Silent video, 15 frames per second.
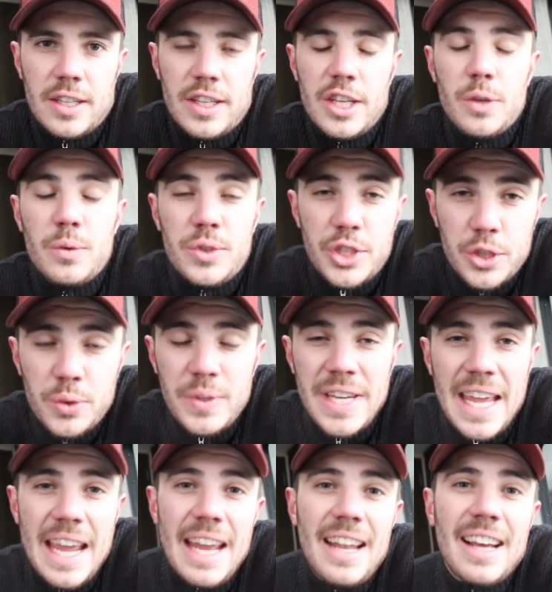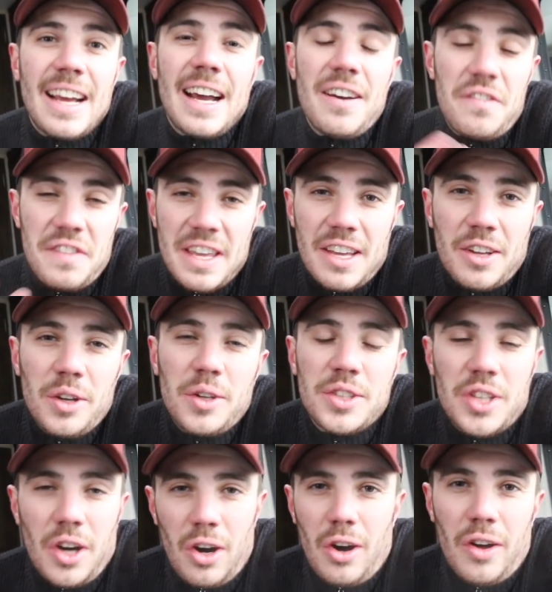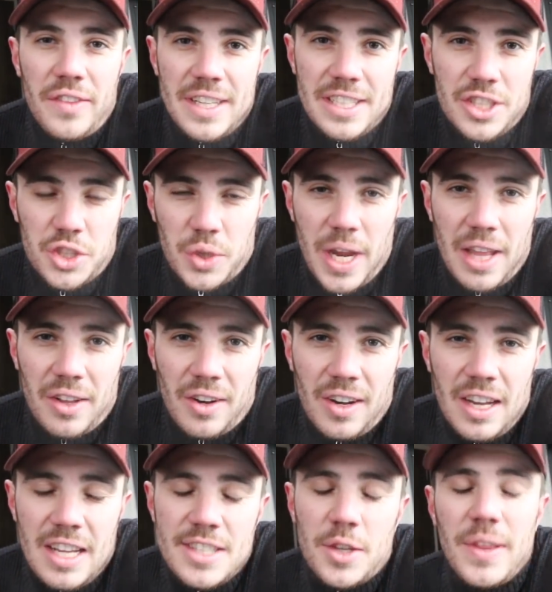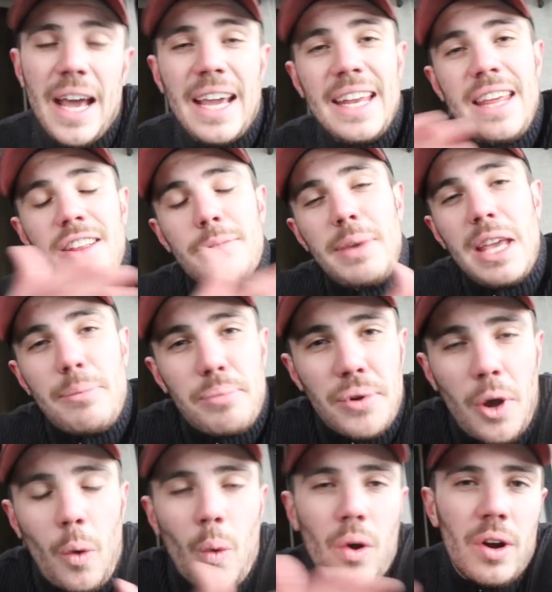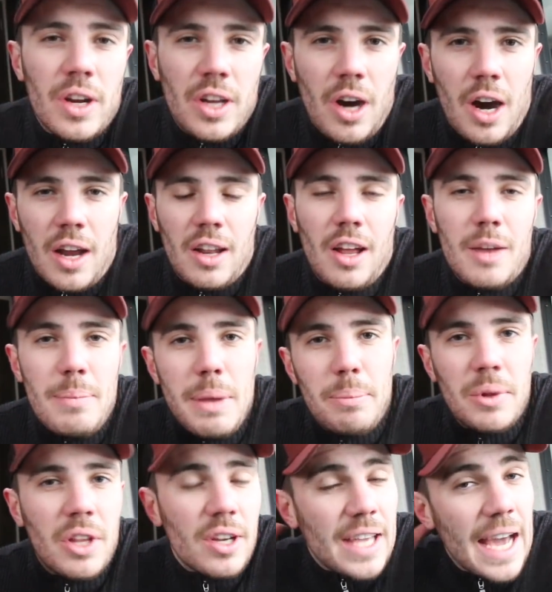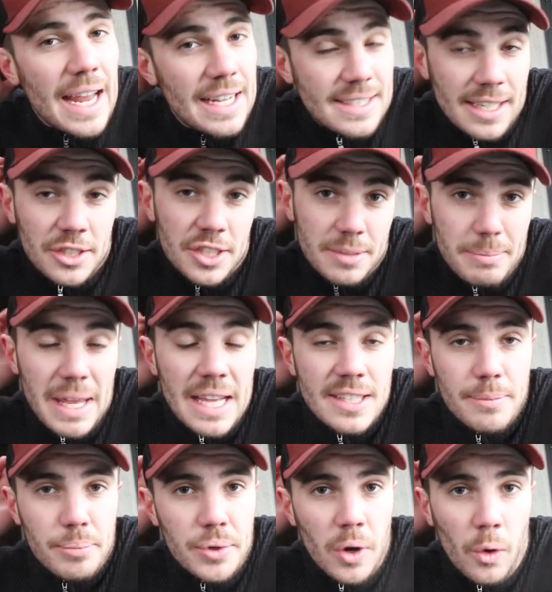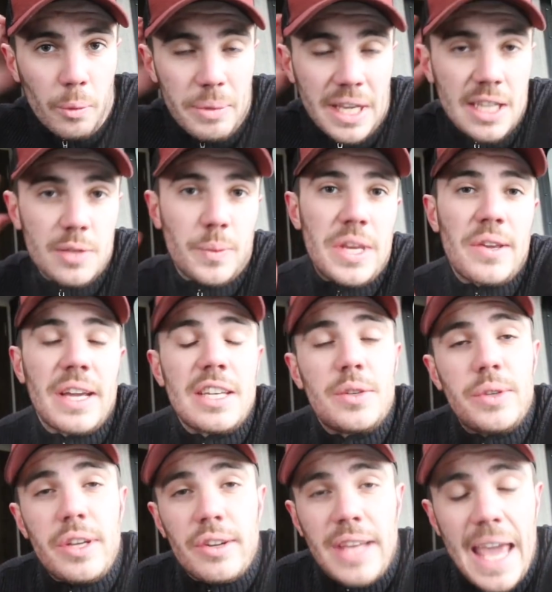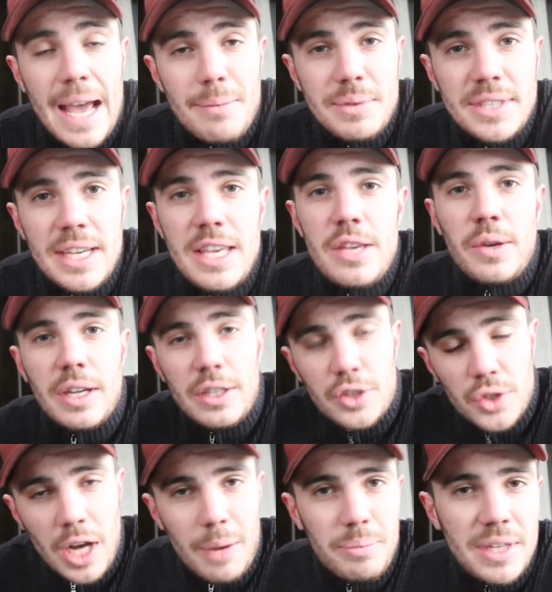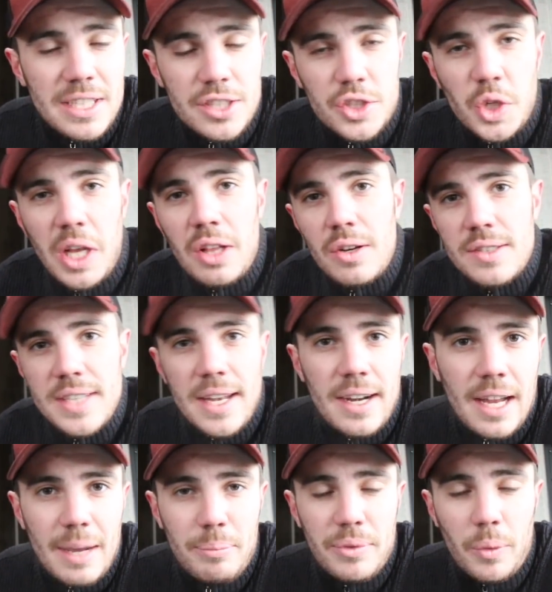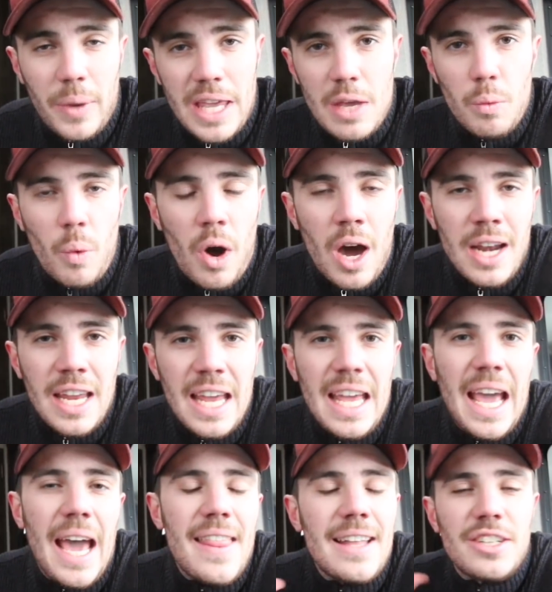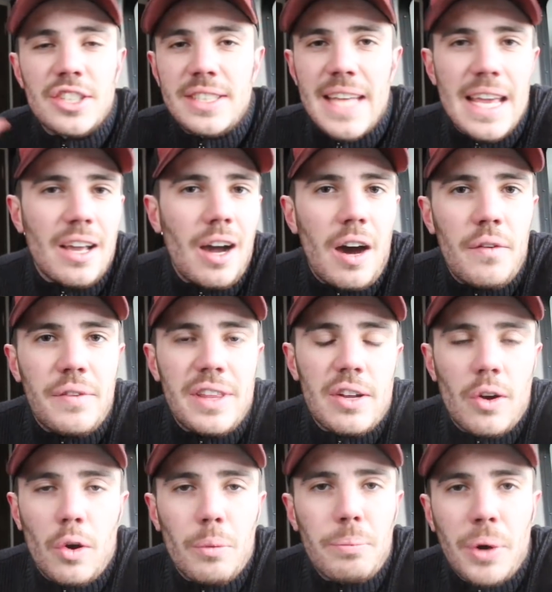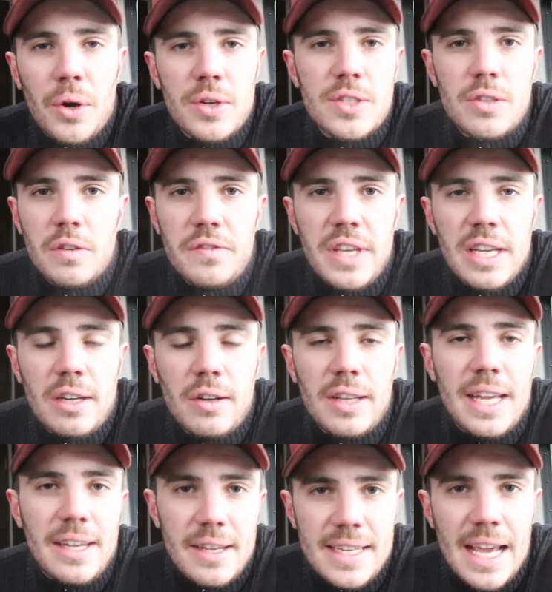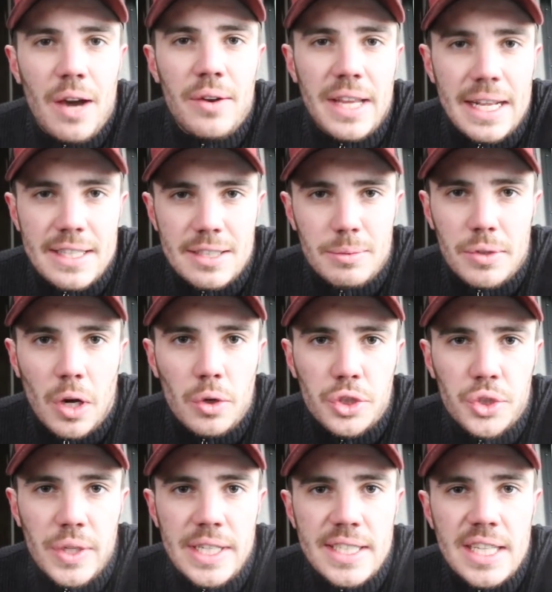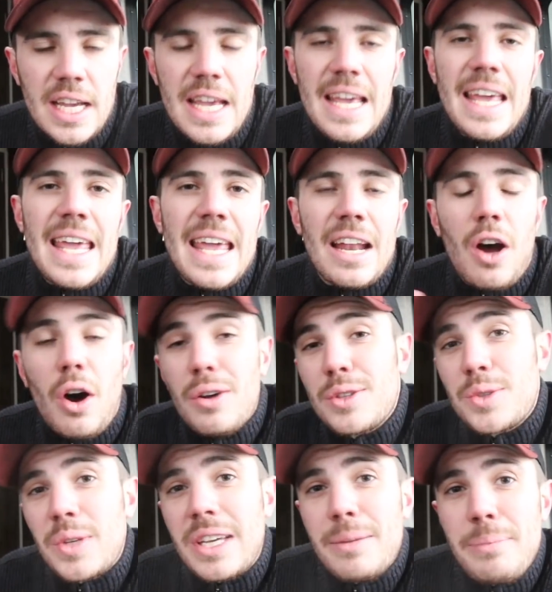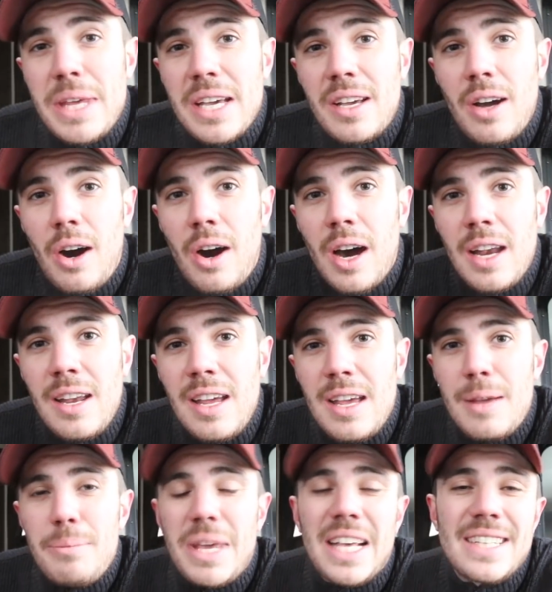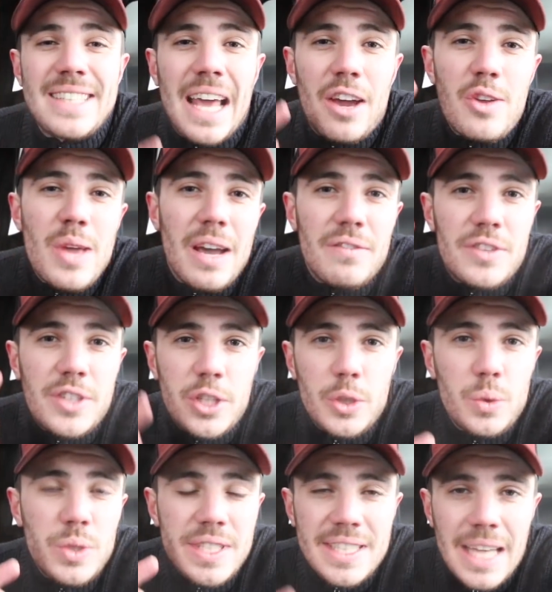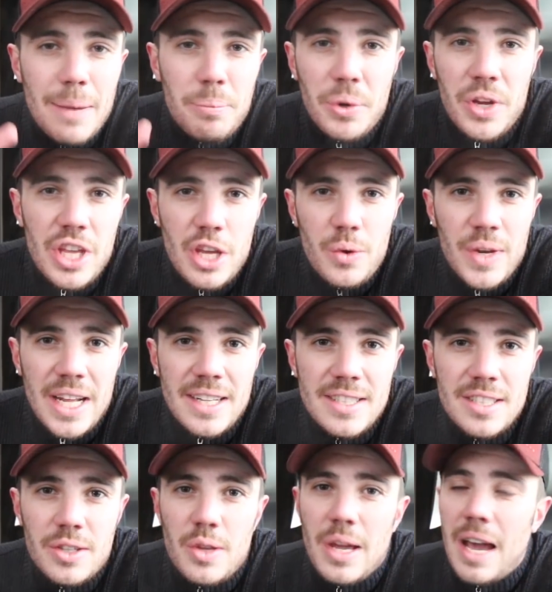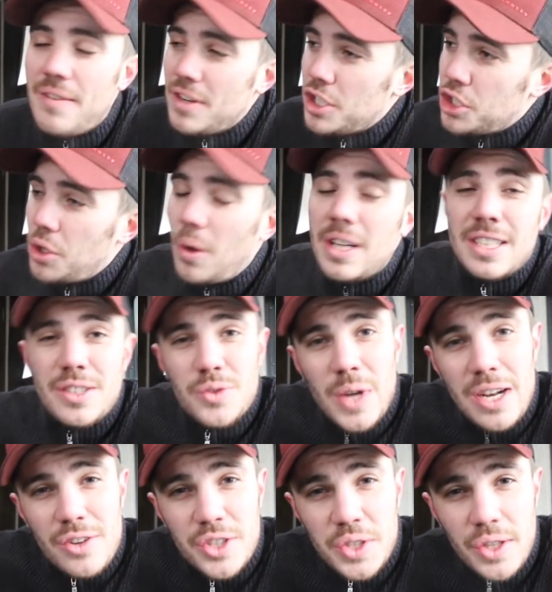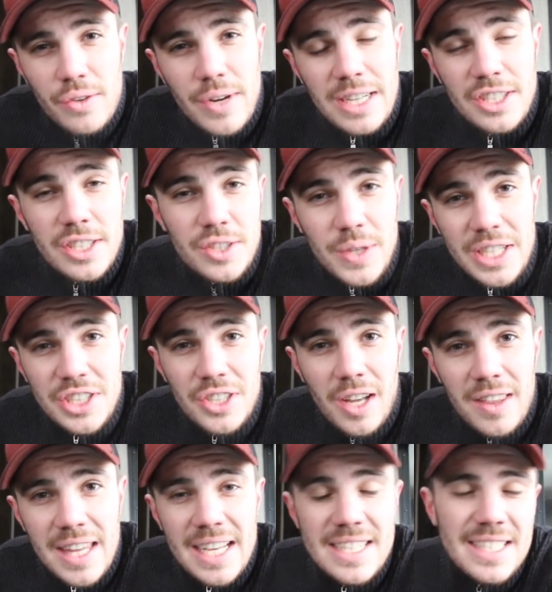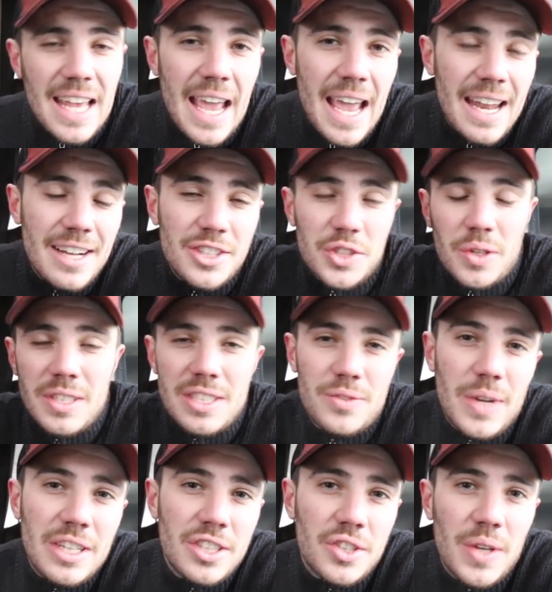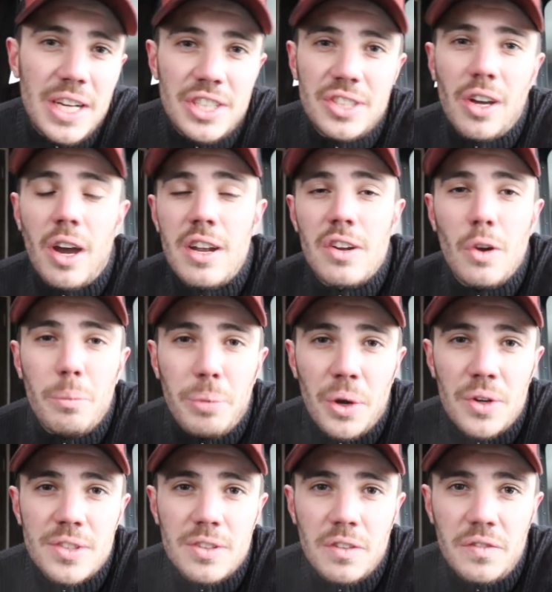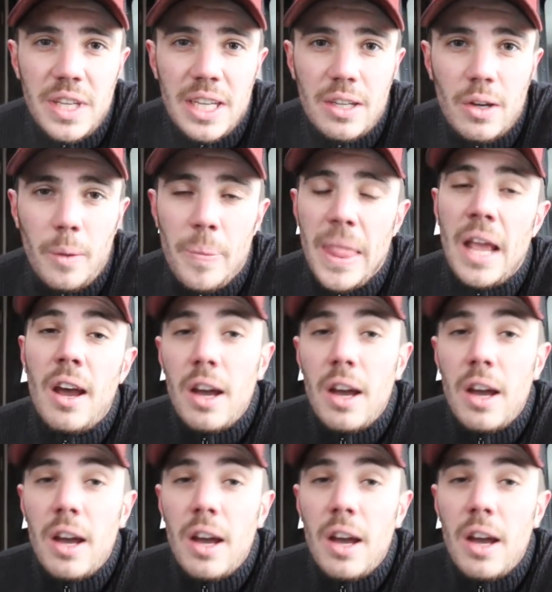You do need a vehicle to haul this trailer. So that can either be a pro or a con. A lot of people look at it, such as me, as a pro, because when you get to your campsite, you can drop this trailer, set it up the way you want, and then just take off with your own personal vehicle into town to get some groceries. It also can be a con because now you have two separate units. So you have insurance and registration on this, and insurance and registration on your own personal vehicle.